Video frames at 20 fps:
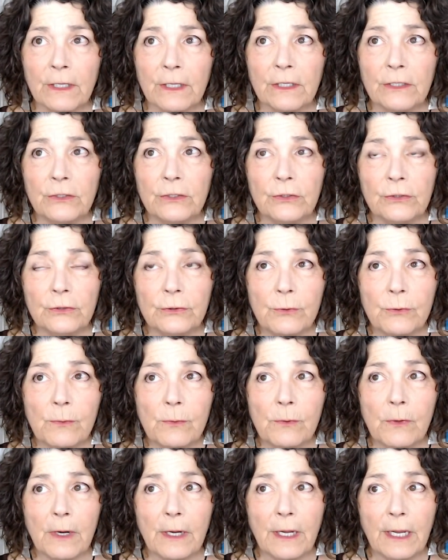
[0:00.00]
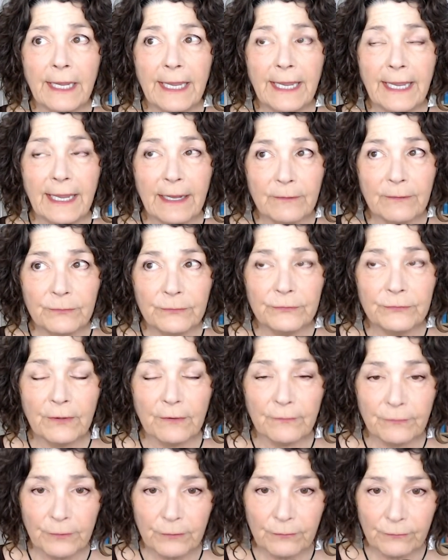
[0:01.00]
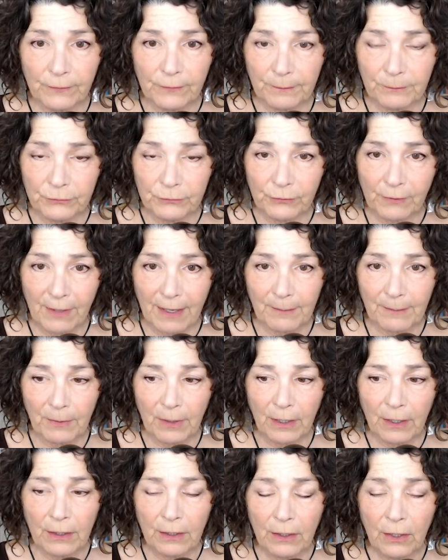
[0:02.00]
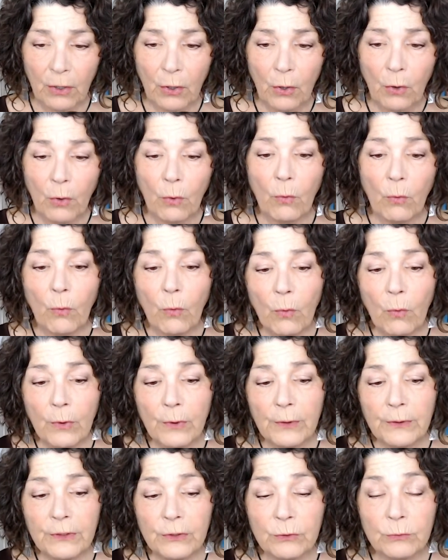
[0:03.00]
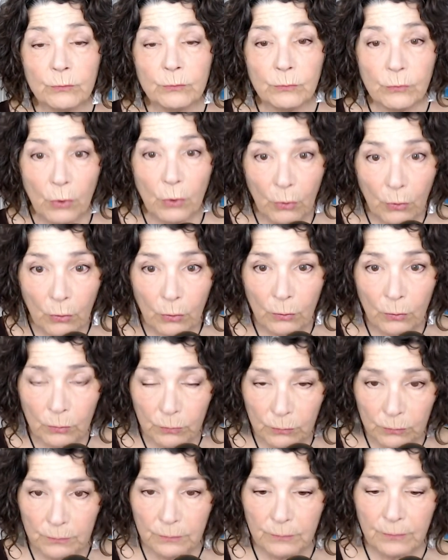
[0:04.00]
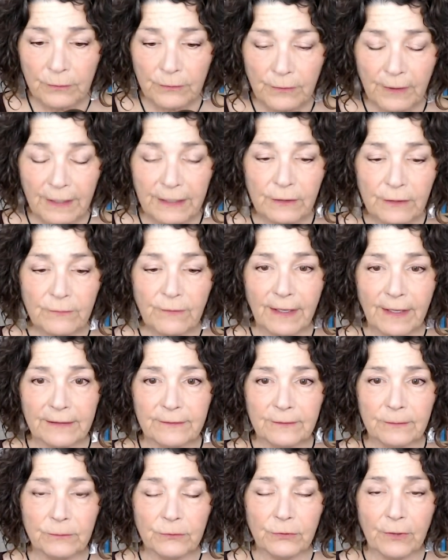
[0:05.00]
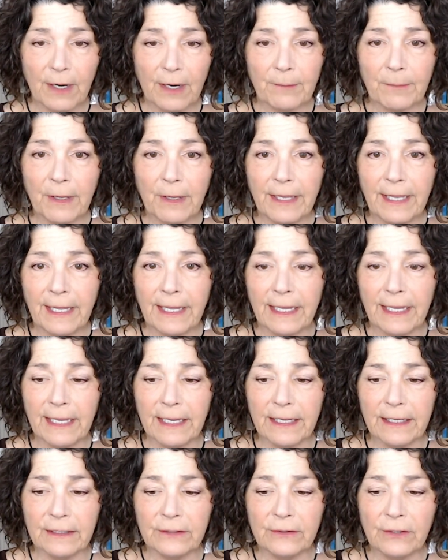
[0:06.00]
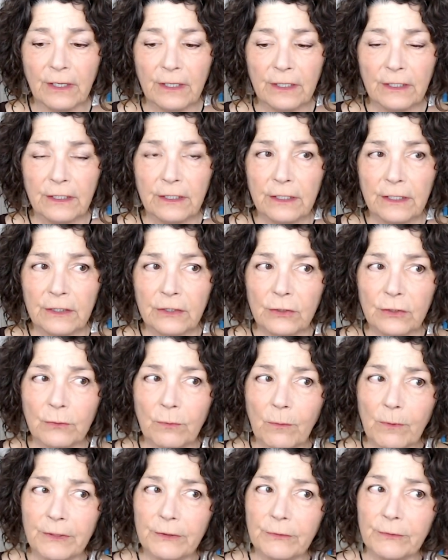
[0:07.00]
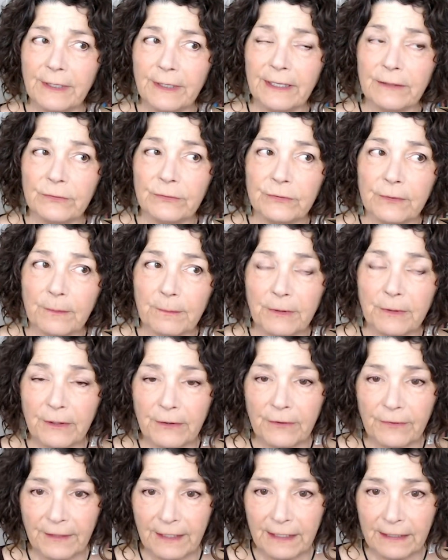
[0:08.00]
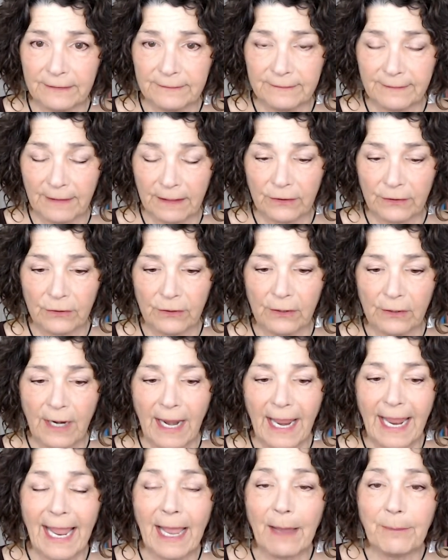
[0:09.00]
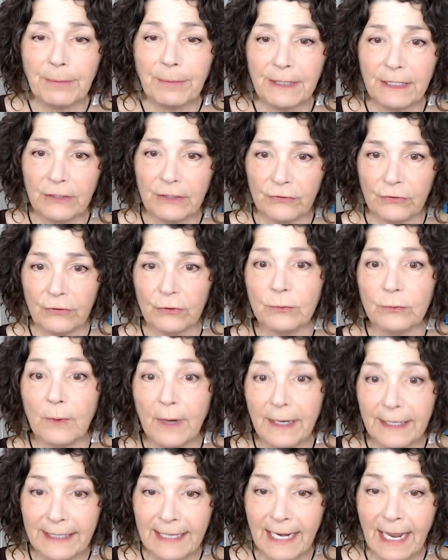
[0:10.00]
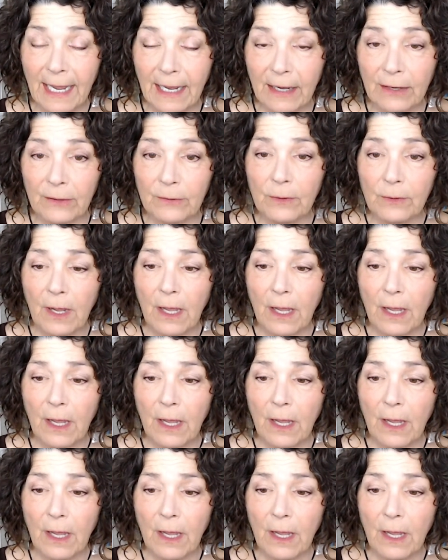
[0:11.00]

you have suffered from trauma, or you know that you've had some trauma and you're wondering if some of the things that are happening to you right now